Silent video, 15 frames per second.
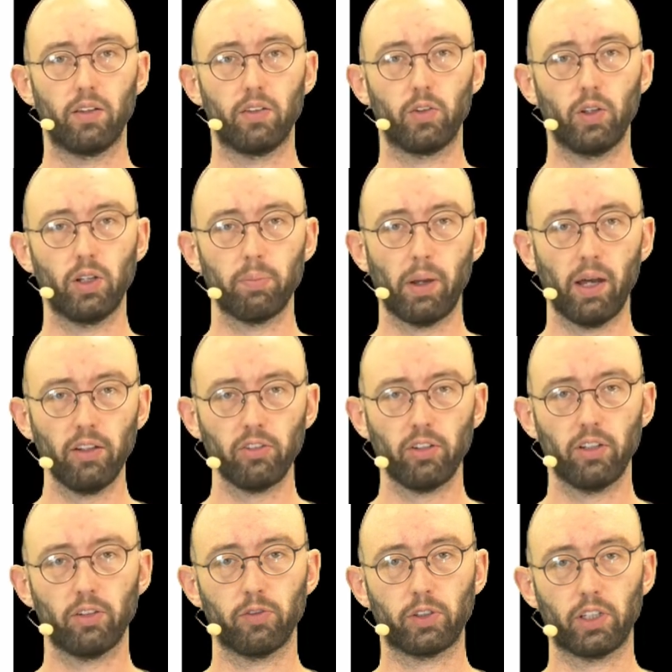So in a bar
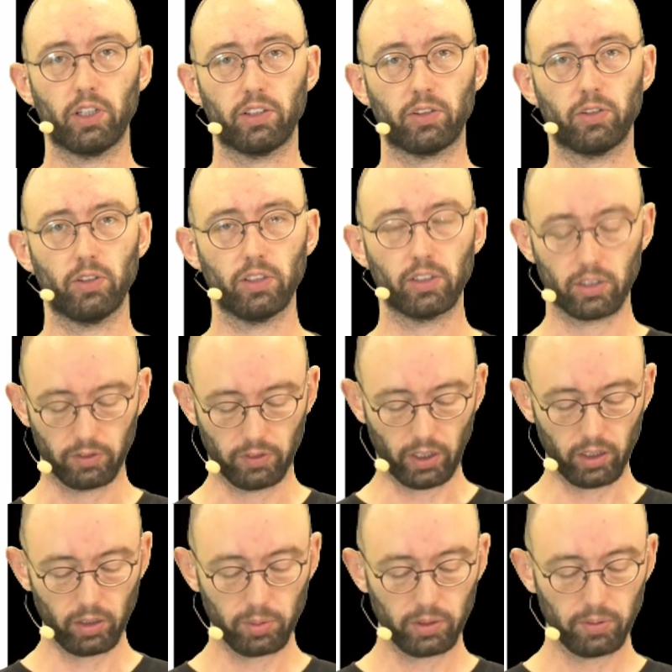chart of a categorical
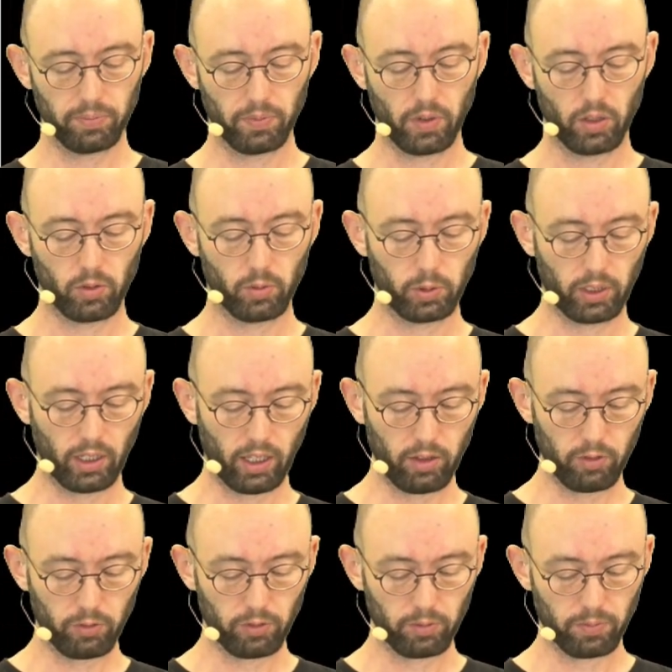variable, you would
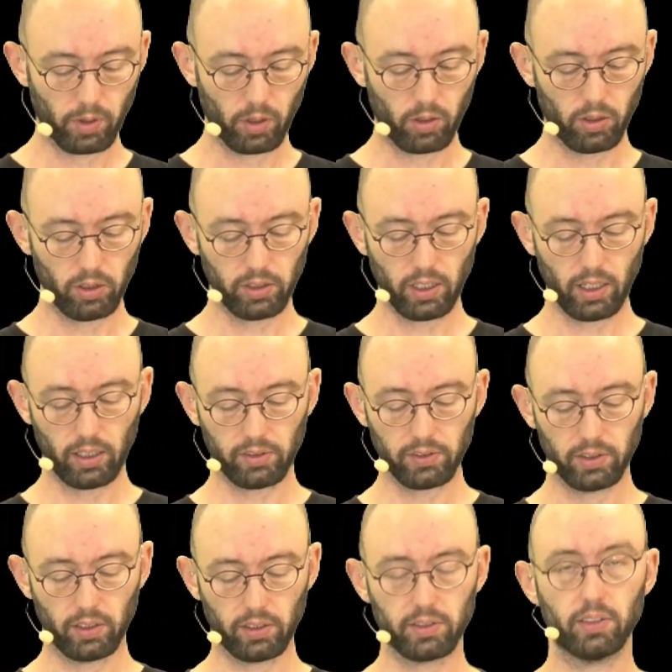have on the
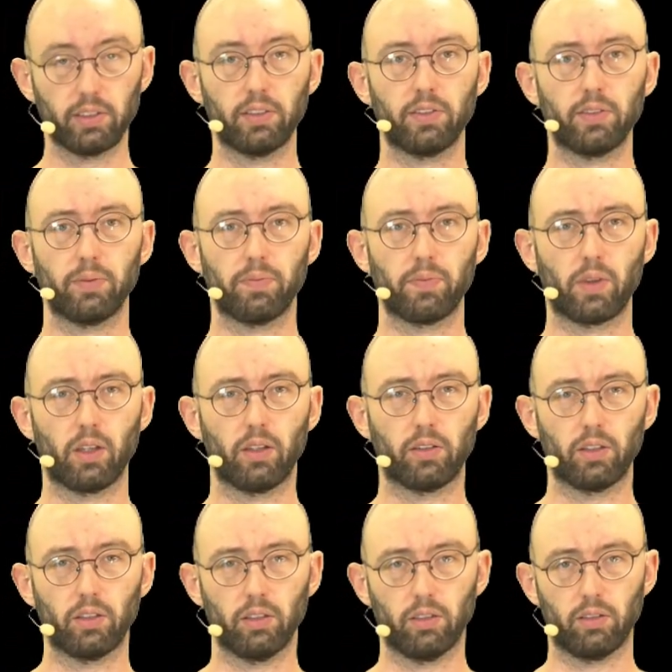x-axis
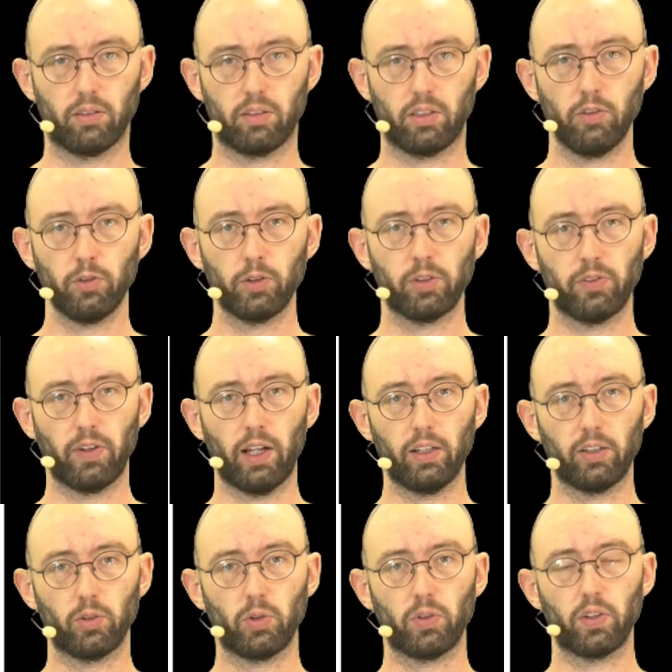the different
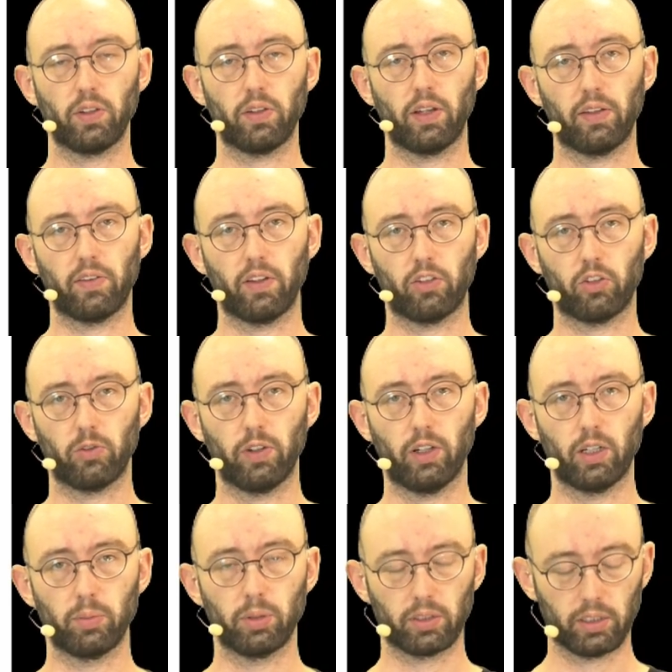values that such a
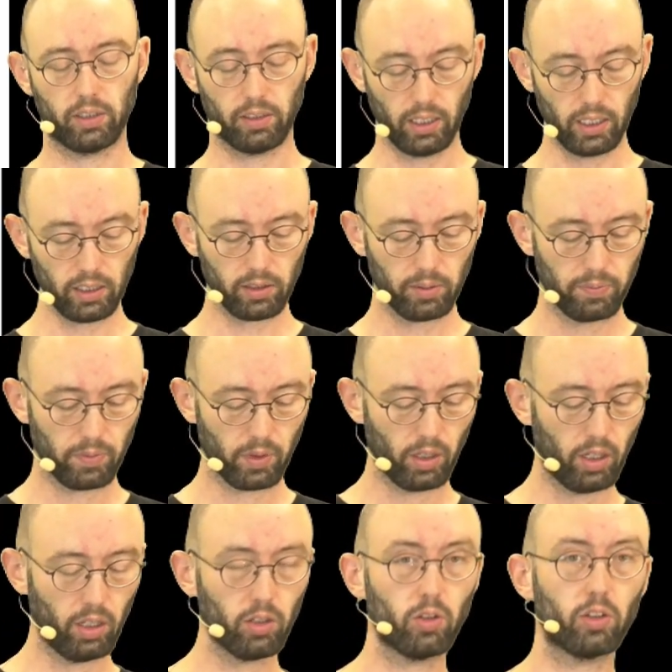variable can take,
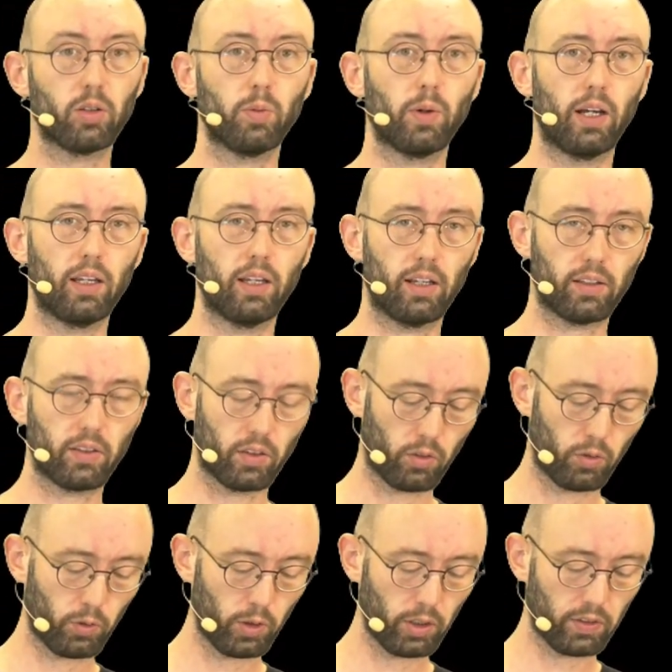and on the y-axis,
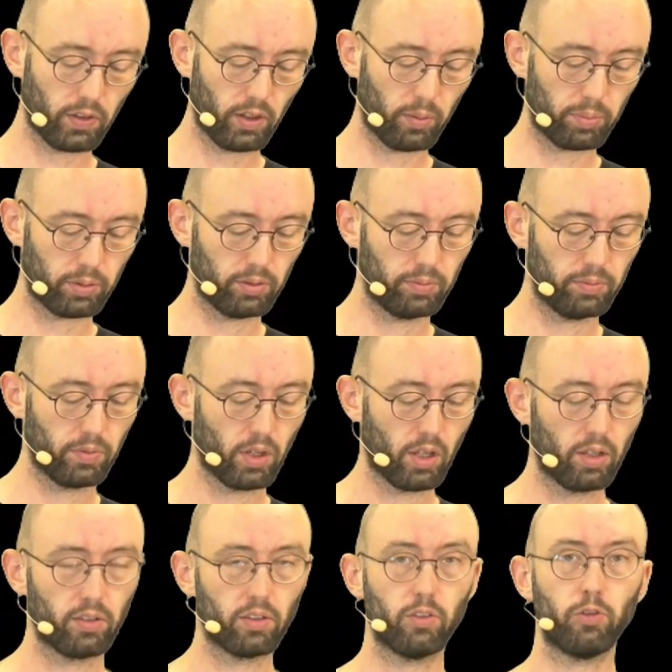for example,
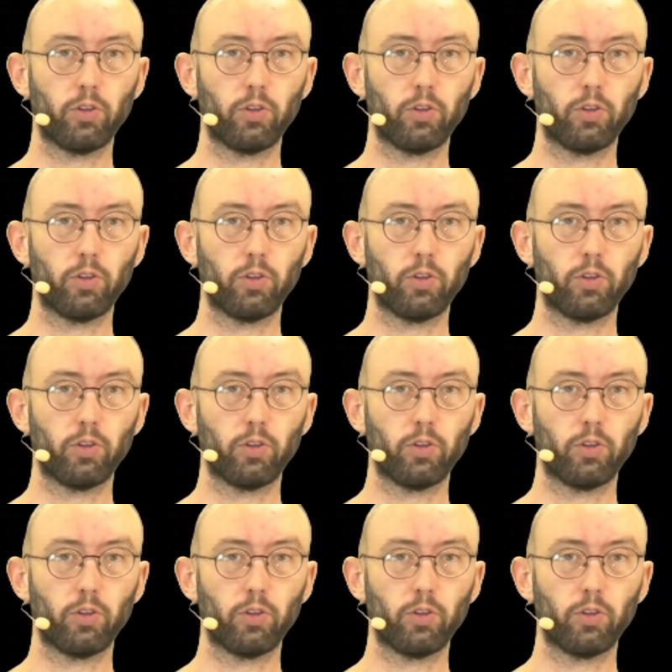the